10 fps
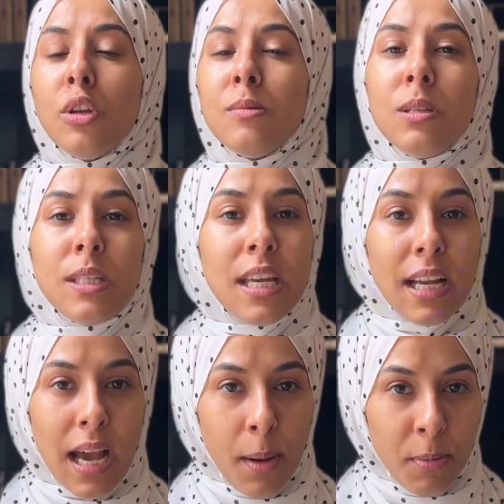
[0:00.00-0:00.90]
seek
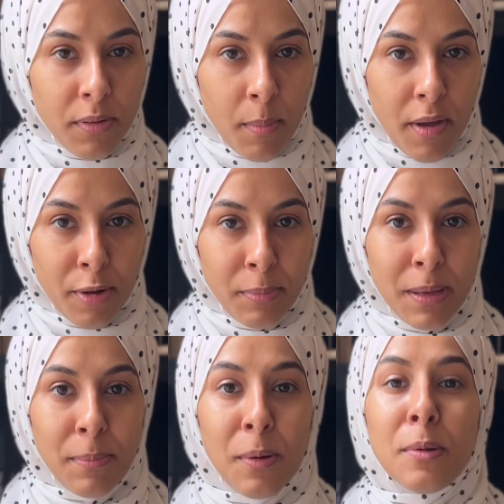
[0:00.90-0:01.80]
help from other
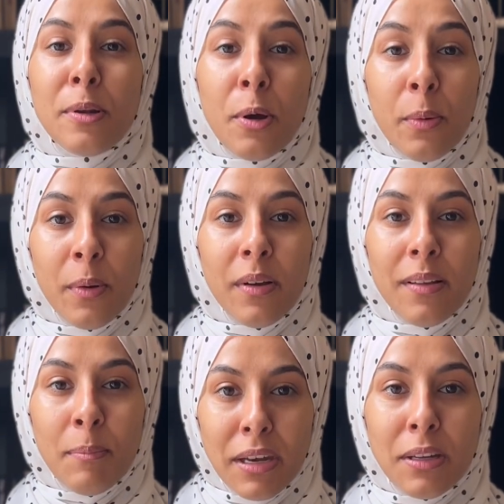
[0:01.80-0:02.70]
people? No,
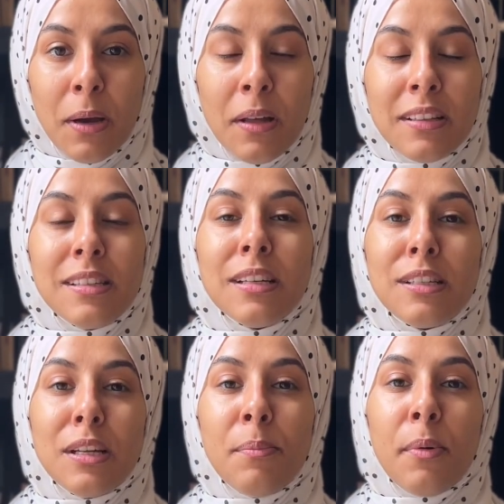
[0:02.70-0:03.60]
mental health is such
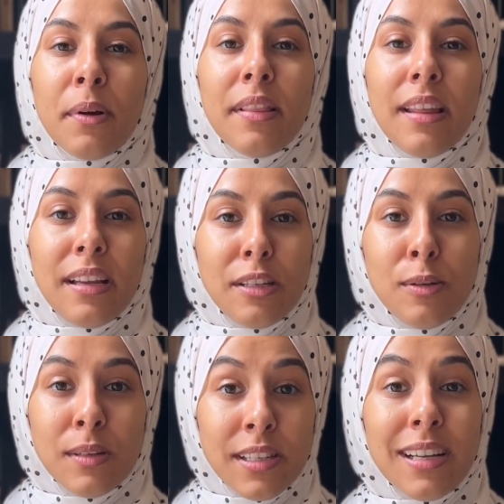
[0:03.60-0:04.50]
an important thing
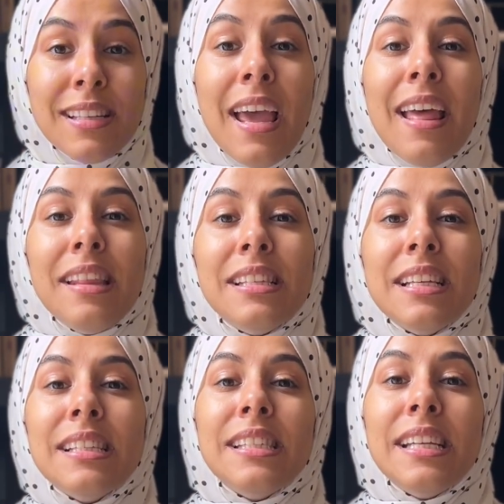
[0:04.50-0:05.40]
to discuss. This
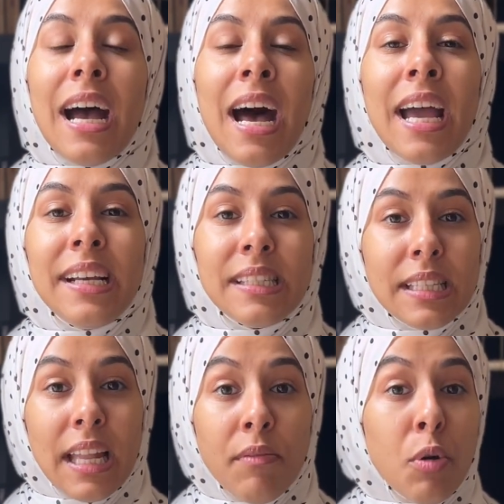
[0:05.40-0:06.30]
is the highest
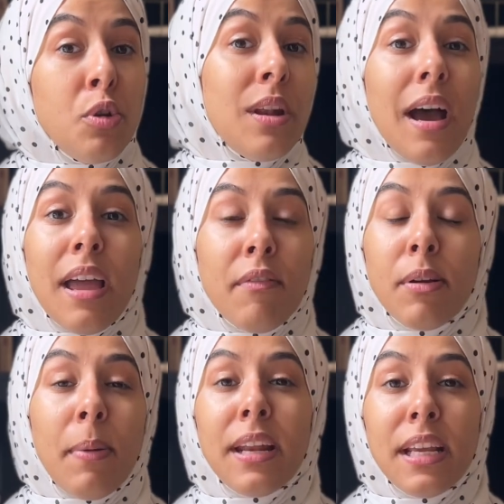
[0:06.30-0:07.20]
level. Not
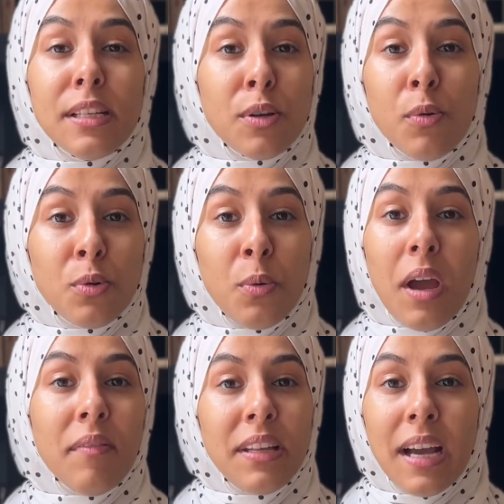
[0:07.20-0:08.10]
everybody is going to
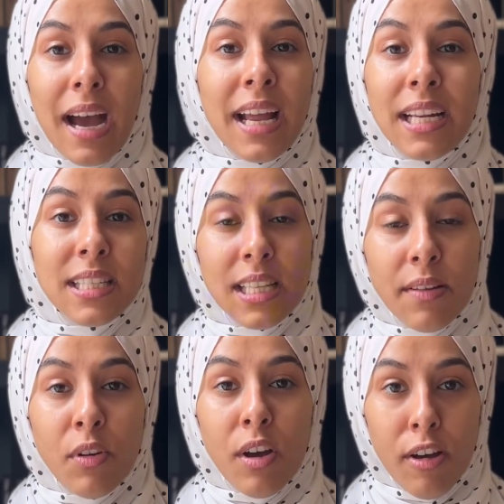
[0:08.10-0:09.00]
have the highest
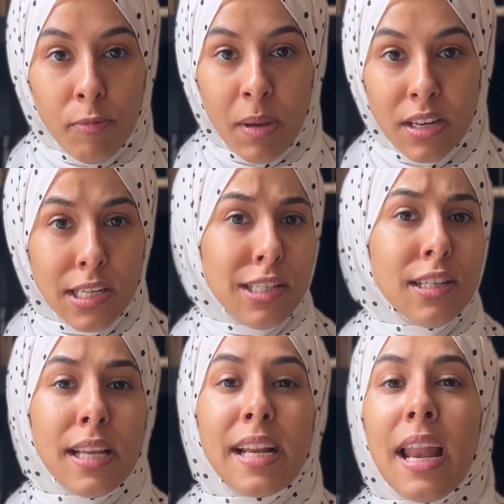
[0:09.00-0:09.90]
level of patience,
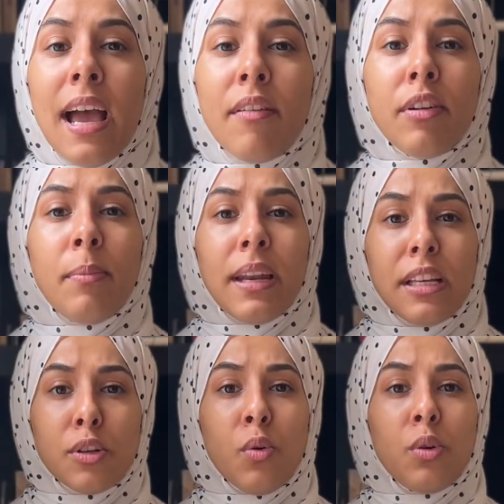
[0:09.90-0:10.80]
just like not everybody
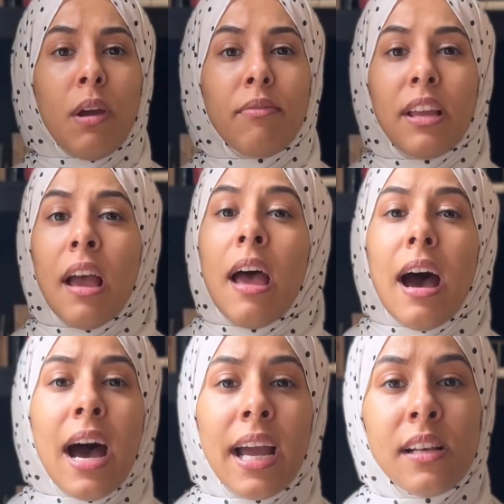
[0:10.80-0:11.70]
is going to have the
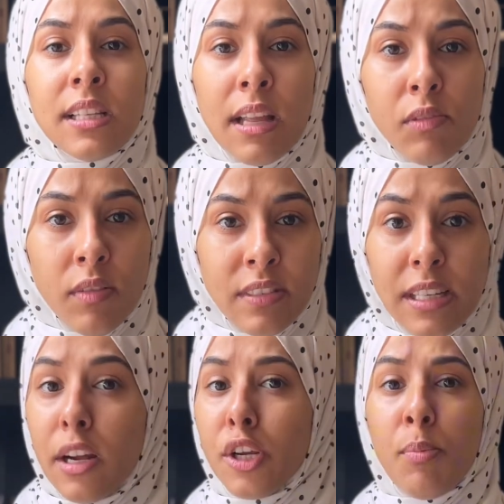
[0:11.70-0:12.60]
highest level of
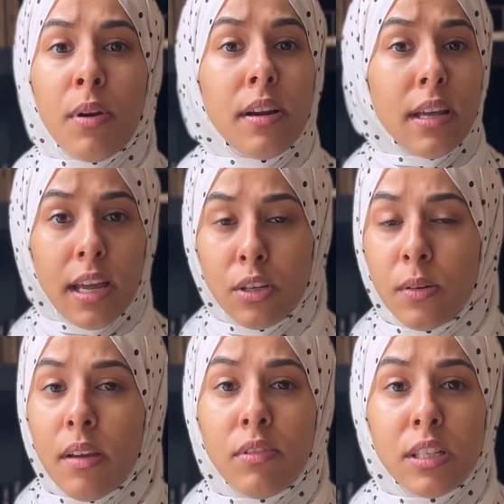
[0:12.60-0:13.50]
deen. Are you praying tahajjud
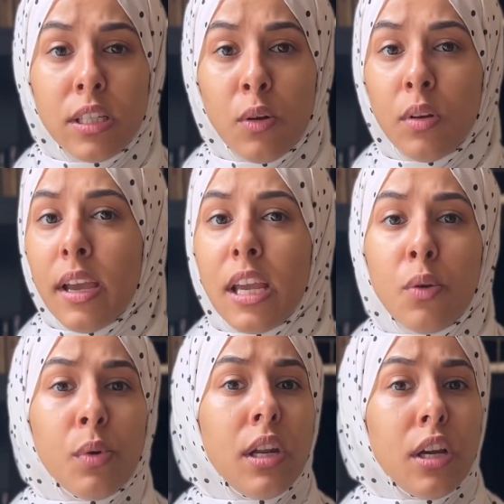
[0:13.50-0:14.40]
every single night and
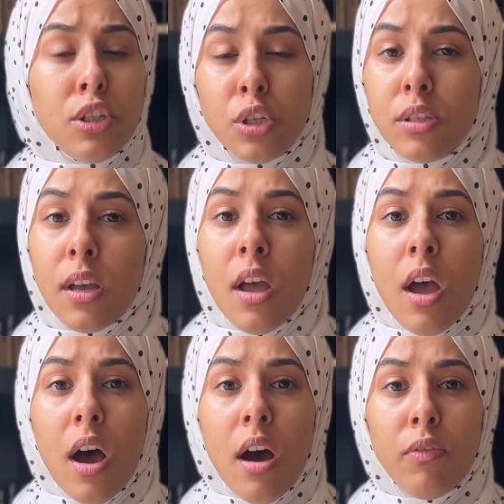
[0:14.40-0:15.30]
reading a juz
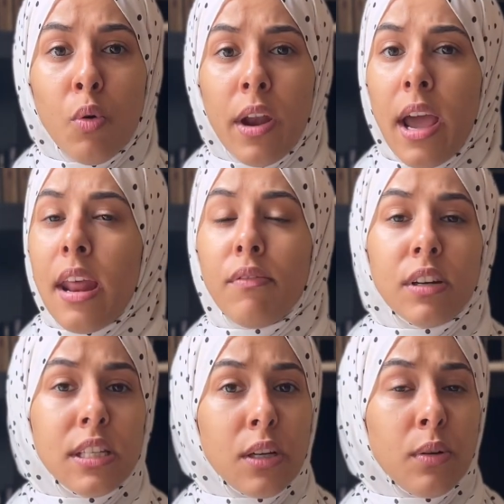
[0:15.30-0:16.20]
of Quran every
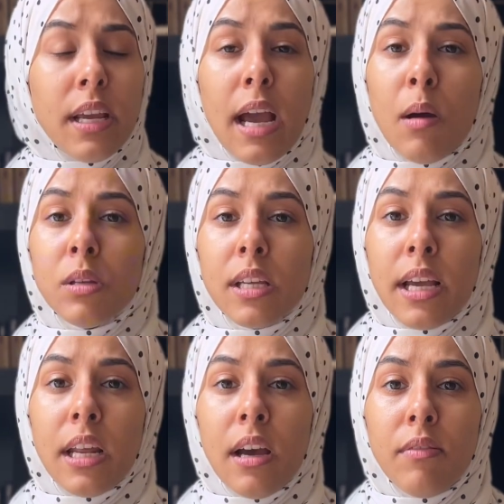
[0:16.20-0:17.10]
single day
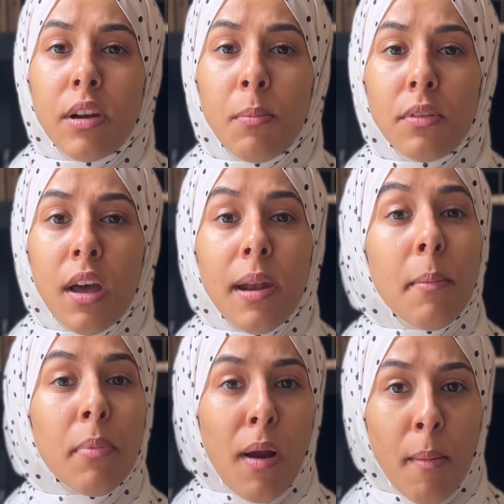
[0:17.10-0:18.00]
outside of Ramadan?
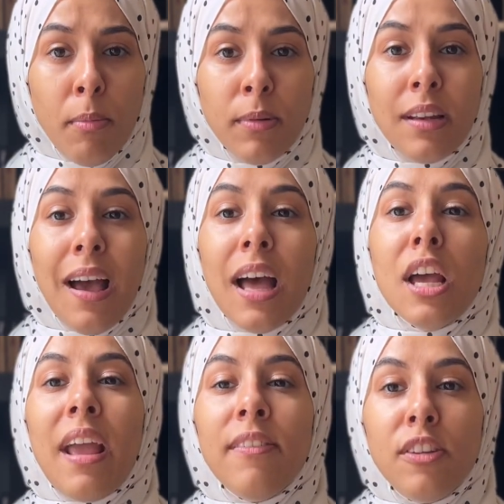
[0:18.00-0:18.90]
Probably not.
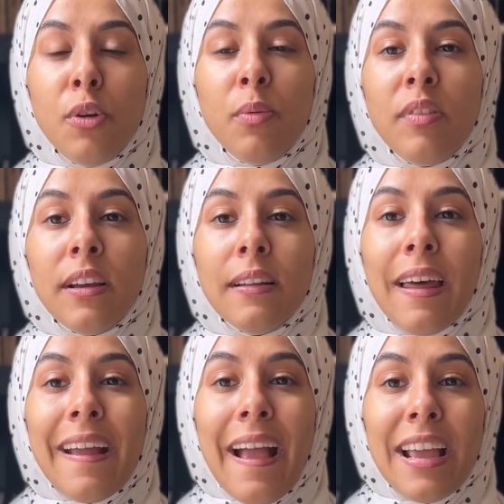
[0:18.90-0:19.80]
If you feel
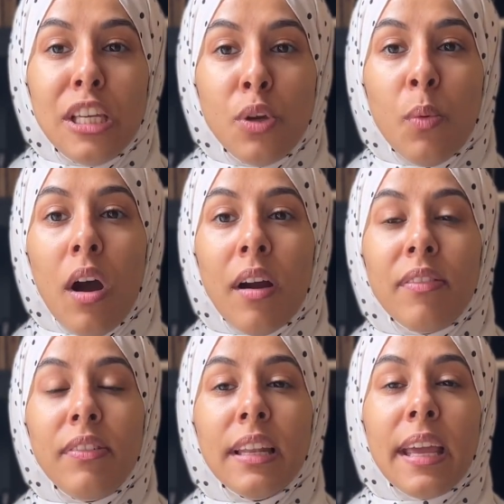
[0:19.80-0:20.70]
like you are
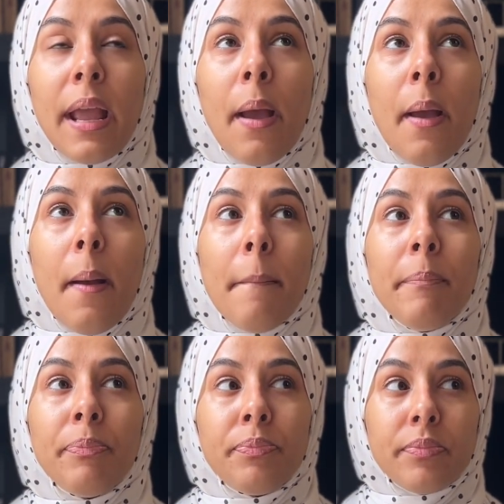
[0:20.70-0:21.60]
feeling
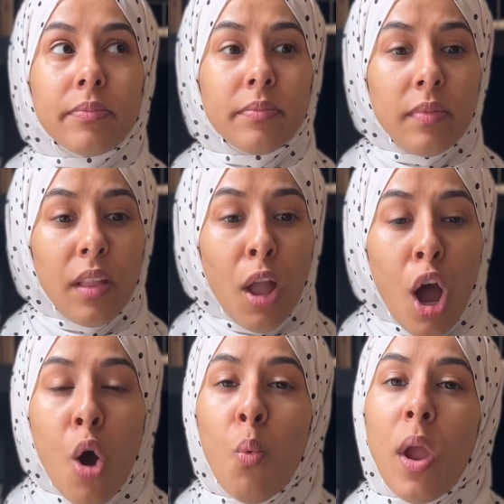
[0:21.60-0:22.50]

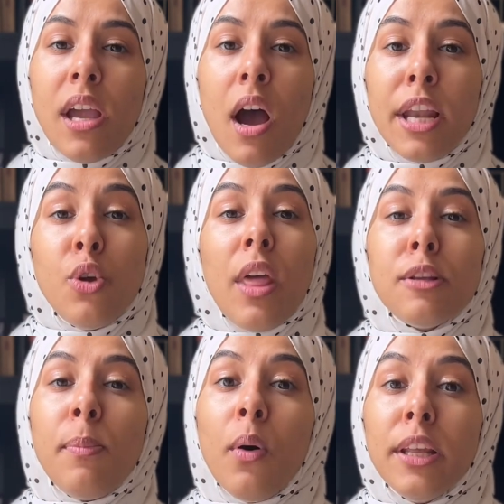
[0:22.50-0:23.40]
a weight on you
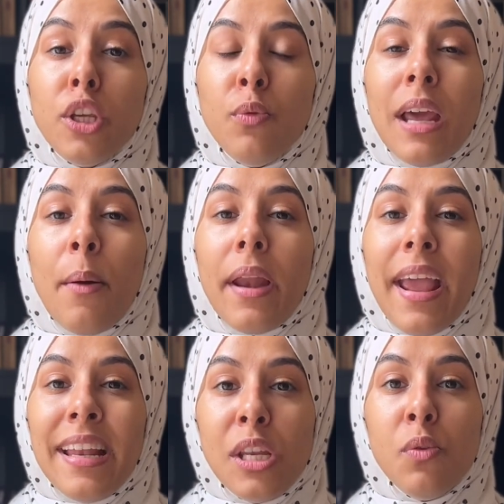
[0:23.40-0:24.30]
that's pulling you down
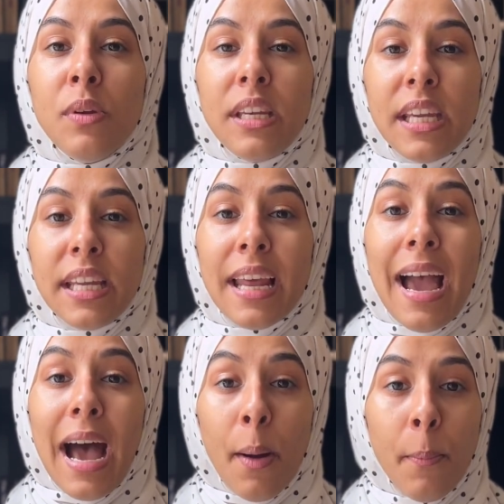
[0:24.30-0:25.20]
and you need
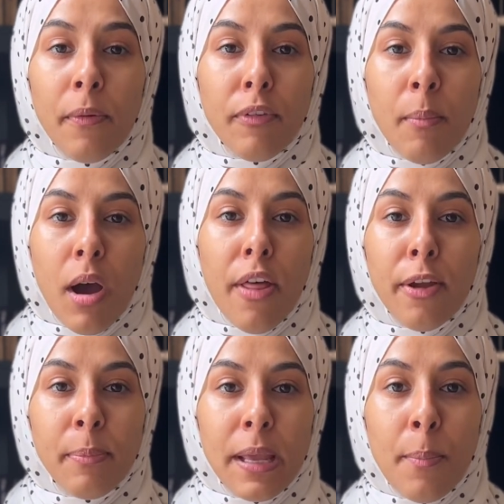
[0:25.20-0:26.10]
help from other
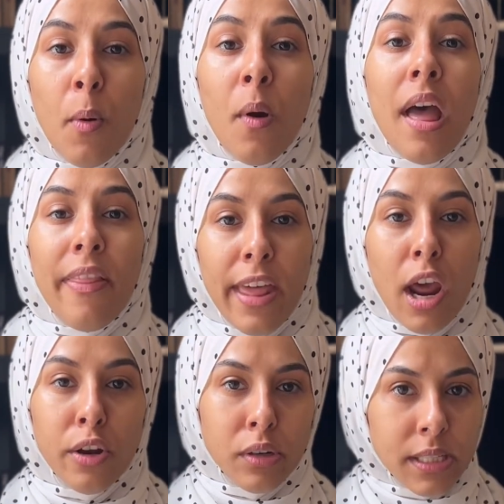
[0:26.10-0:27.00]
people, then
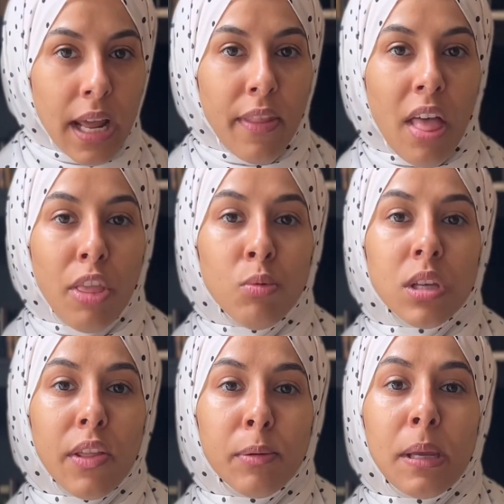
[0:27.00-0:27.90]
understand that those
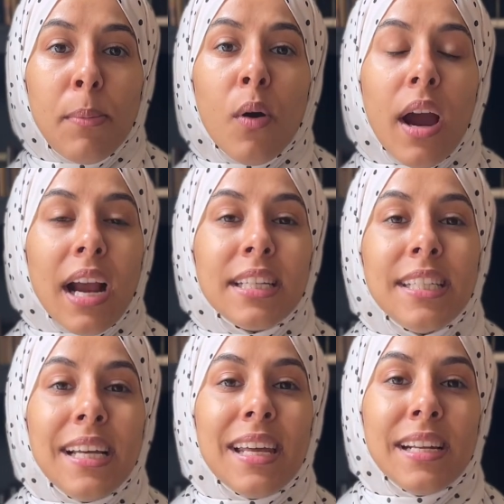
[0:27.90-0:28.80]
other people are
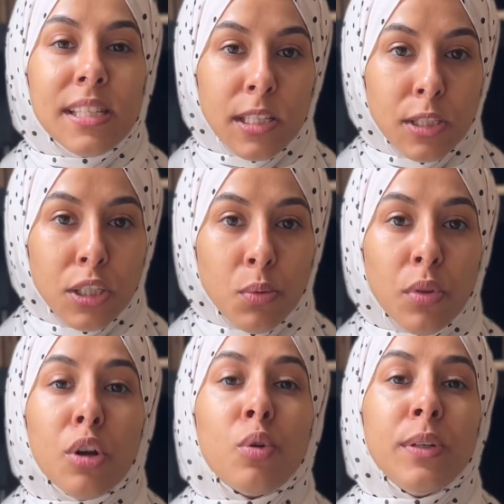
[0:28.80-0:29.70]
actually a risk to you.
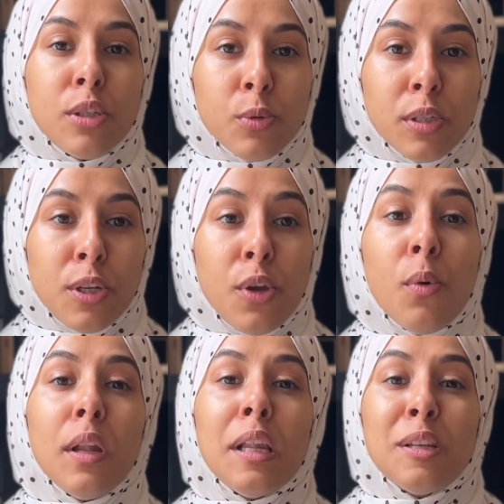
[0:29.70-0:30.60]
They're a resource to you.
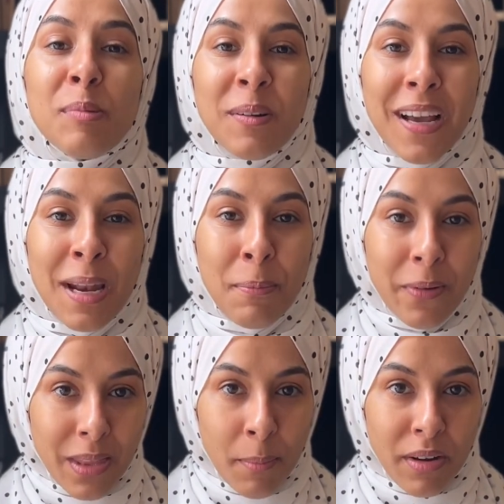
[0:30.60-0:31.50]
Allah subhanahu wa ta'ala
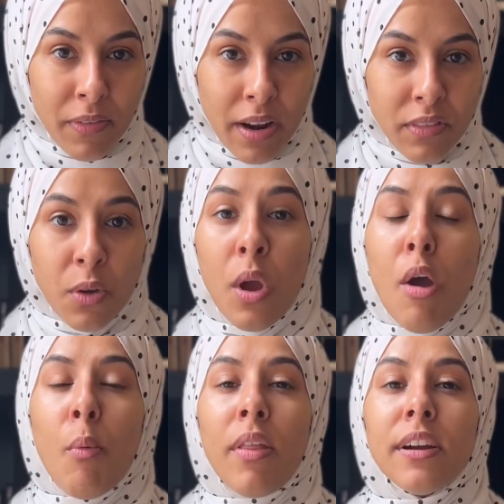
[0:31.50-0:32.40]
put them in front of you,
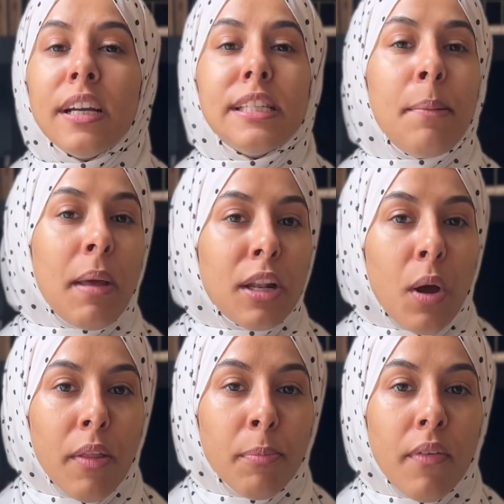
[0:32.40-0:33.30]
whether it's a mental
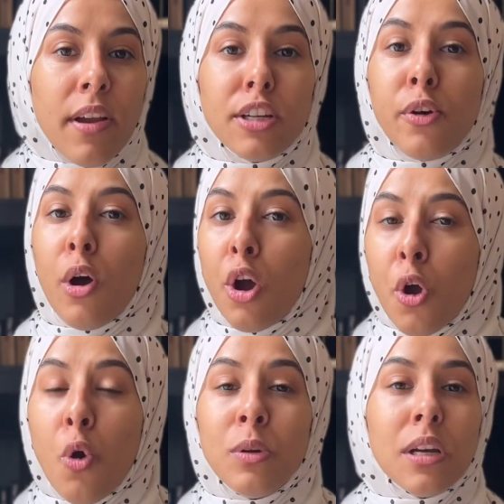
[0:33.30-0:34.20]
health professional, a
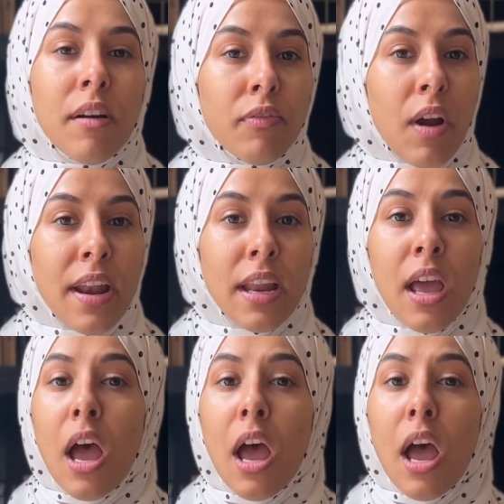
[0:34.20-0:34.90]
coach, a friend,